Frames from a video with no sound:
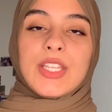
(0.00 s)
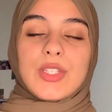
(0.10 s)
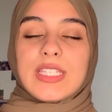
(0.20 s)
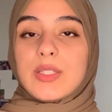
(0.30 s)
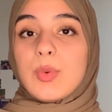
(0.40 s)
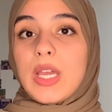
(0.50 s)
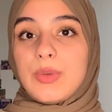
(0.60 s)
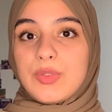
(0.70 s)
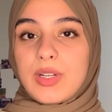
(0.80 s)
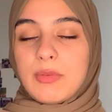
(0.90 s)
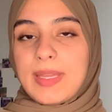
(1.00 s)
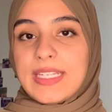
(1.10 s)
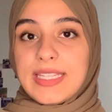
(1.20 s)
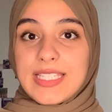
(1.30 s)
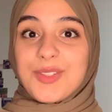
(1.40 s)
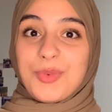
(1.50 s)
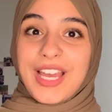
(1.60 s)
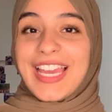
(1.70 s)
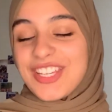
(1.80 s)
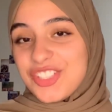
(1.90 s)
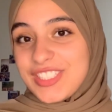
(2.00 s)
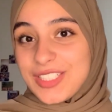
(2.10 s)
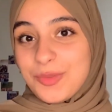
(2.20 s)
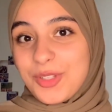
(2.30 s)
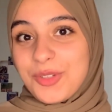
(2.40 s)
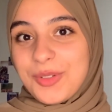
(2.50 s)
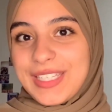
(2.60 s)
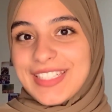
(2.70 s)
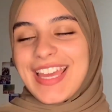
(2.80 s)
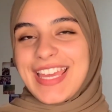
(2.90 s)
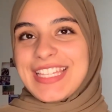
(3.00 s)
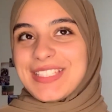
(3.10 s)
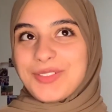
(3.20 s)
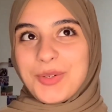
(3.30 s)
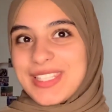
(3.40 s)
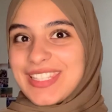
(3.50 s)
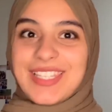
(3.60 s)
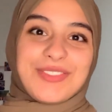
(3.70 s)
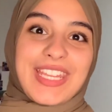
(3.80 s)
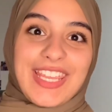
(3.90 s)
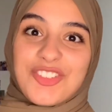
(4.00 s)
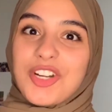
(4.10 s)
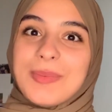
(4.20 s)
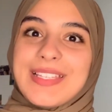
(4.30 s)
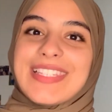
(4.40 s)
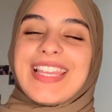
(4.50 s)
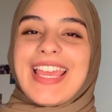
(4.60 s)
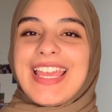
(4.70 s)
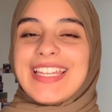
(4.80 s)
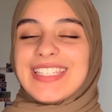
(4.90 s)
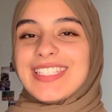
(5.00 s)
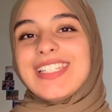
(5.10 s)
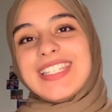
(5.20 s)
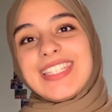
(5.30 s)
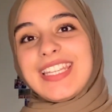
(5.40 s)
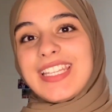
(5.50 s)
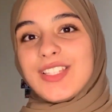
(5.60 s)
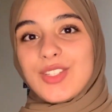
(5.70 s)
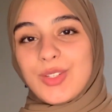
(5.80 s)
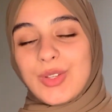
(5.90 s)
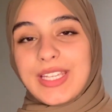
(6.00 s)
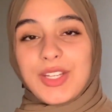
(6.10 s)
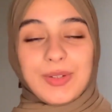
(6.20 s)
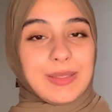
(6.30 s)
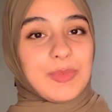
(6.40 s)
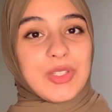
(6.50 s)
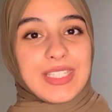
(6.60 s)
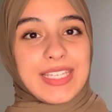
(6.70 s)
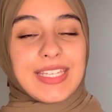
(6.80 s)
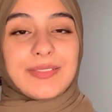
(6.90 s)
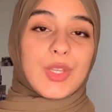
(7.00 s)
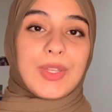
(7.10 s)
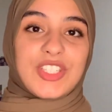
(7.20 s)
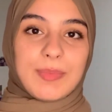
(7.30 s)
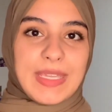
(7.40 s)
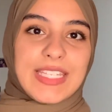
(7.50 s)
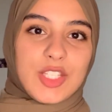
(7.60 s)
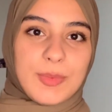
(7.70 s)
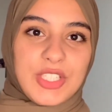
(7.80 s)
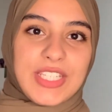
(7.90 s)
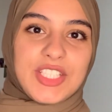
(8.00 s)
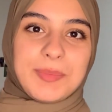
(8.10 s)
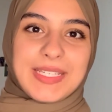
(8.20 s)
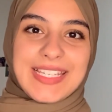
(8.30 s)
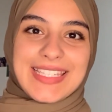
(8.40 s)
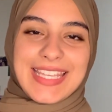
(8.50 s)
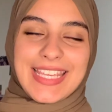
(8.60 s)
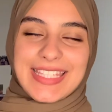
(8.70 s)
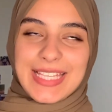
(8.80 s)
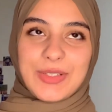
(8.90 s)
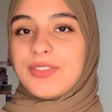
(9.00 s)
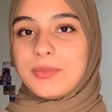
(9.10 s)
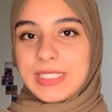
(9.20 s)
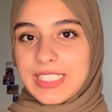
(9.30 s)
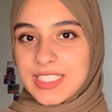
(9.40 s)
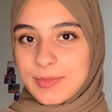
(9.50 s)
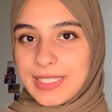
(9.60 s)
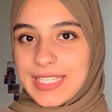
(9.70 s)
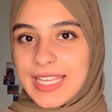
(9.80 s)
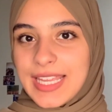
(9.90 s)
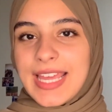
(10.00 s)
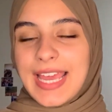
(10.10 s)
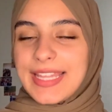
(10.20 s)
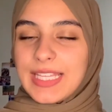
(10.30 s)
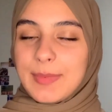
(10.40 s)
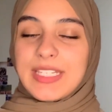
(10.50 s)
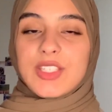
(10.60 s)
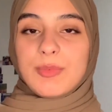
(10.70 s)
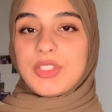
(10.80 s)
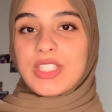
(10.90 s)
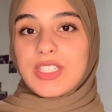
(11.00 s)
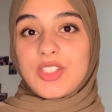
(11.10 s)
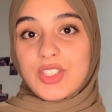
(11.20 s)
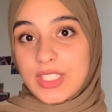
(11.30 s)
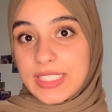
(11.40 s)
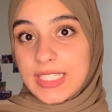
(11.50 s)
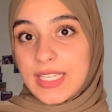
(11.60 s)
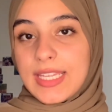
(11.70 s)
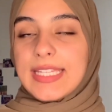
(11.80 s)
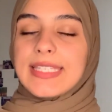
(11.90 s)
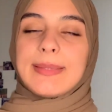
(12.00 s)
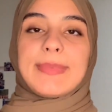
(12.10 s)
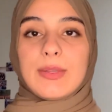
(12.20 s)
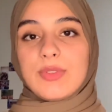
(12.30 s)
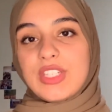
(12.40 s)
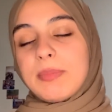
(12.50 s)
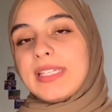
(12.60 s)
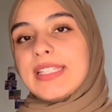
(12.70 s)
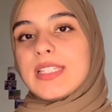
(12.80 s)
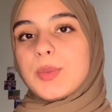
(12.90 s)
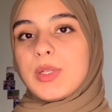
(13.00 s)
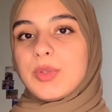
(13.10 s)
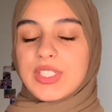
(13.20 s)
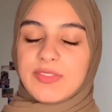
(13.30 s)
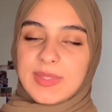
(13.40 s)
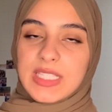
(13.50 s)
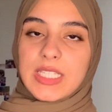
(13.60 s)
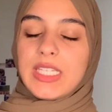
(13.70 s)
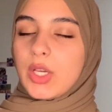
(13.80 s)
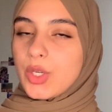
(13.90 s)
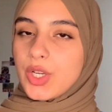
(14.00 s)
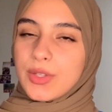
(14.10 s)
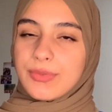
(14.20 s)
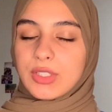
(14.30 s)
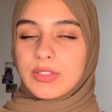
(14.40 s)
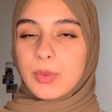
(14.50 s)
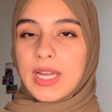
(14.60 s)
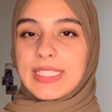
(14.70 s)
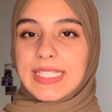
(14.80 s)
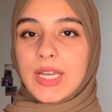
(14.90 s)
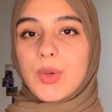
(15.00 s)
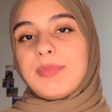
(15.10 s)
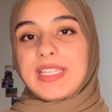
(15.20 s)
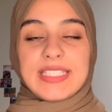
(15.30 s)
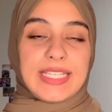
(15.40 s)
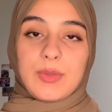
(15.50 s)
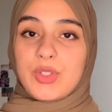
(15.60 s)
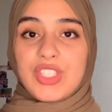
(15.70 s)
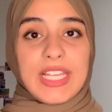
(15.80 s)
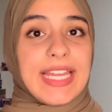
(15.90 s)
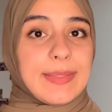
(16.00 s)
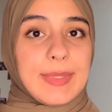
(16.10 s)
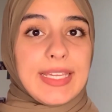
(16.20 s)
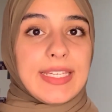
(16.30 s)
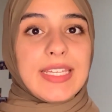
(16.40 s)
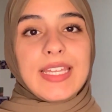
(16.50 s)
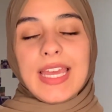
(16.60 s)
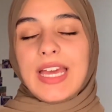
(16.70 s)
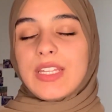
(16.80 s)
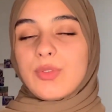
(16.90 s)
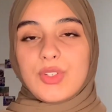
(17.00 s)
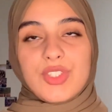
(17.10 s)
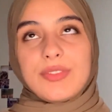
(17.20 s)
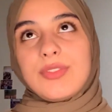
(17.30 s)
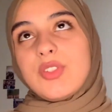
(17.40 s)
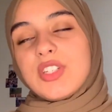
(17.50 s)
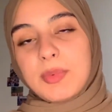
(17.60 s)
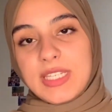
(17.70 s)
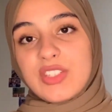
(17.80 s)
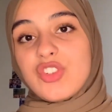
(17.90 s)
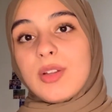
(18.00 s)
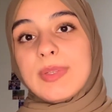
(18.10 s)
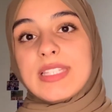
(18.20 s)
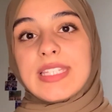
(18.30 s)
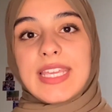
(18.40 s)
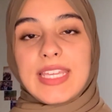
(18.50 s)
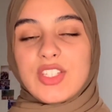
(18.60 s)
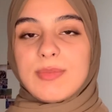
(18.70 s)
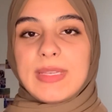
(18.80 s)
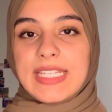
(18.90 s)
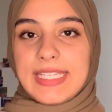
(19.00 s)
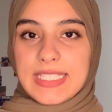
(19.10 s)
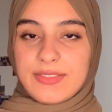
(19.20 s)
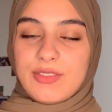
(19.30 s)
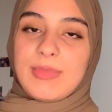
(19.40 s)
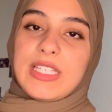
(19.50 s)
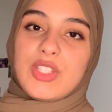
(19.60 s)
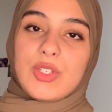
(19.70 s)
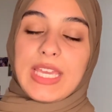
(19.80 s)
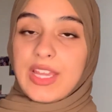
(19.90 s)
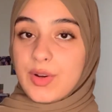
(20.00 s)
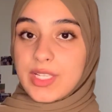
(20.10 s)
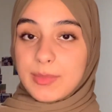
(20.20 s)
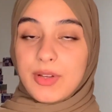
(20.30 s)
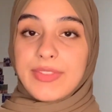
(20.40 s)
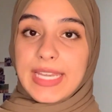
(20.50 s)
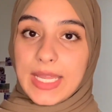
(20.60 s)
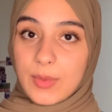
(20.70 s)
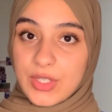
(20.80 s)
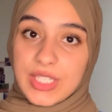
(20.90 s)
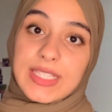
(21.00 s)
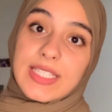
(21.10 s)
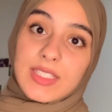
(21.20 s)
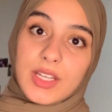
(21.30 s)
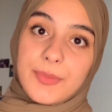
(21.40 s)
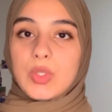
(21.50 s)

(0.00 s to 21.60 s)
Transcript: So this is what I would recommend, and this is what I actually did with Korean, is I've always loved K-dramas and listening to like Korean music. So it just made it so much easier because it sounded familiar to me, and that made it so much easier to study it. And same thing with Japanese as well, which I've been studying on and off for a while now, because I like watching anime and I've watched a few Japanese dramas. It just made it easier for me to get a grasp of the language at the start.